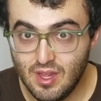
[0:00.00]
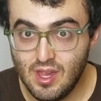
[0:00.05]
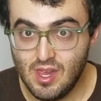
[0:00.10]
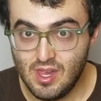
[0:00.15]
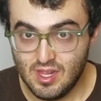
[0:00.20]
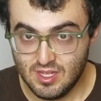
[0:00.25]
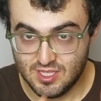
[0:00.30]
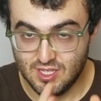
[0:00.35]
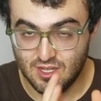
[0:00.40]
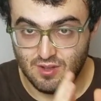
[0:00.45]

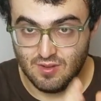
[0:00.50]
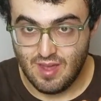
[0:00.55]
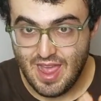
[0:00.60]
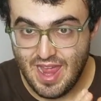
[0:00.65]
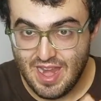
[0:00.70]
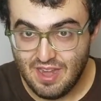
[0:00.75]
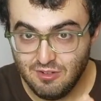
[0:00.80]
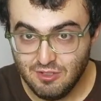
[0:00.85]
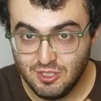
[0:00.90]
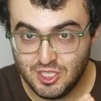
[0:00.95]
So
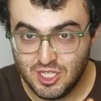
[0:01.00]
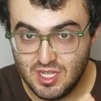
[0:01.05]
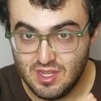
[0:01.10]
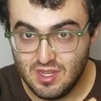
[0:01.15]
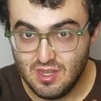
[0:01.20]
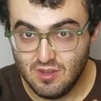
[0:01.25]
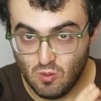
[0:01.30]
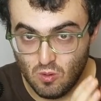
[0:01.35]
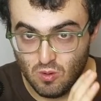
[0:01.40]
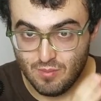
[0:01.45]
energy
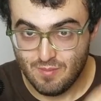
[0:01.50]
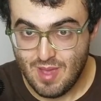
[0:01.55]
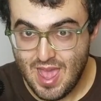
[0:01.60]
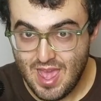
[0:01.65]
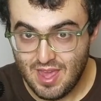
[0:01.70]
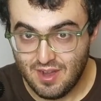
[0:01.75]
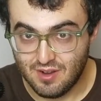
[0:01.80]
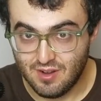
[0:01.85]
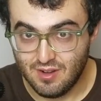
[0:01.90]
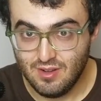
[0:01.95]
or
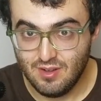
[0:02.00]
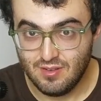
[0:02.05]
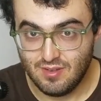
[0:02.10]
matter,